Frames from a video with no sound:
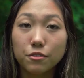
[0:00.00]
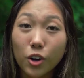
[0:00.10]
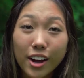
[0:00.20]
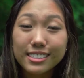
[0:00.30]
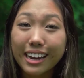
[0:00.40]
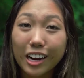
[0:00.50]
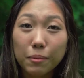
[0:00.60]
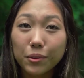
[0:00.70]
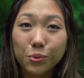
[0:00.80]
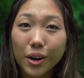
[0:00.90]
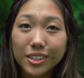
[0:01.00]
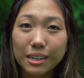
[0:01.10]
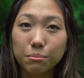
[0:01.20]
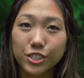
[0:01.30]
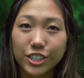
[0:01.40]
Frogs care about the water
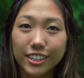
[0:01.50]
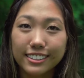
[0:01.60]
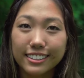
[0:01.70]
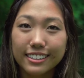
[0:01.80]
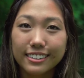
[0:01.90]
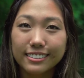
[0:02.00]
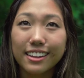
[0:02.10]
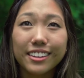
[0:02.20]
temperature. A